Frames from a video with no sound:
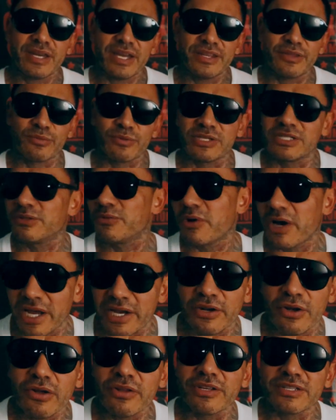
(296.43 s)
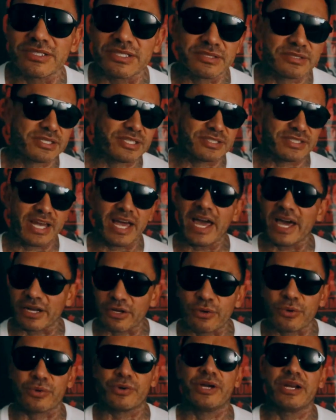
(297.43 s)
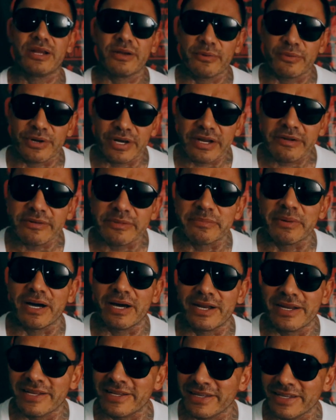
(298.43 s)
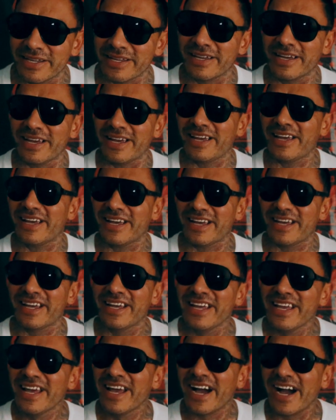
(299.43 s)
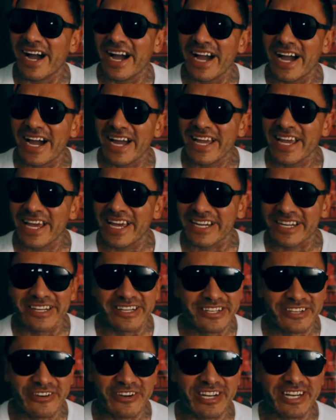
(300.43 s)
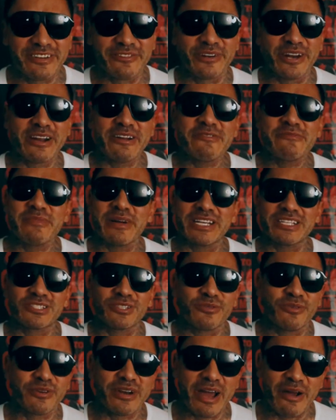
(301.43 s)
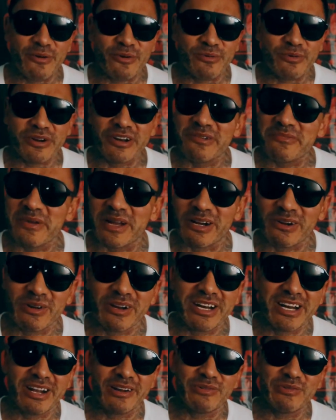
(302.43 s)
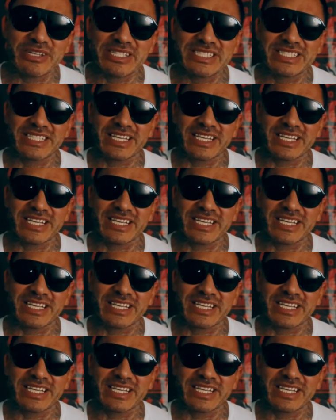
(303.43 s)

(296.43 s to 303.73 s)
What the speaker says: And the reason why I know this is because I had credit with everybody. I had credit with everybody, so when I would run up my credit on one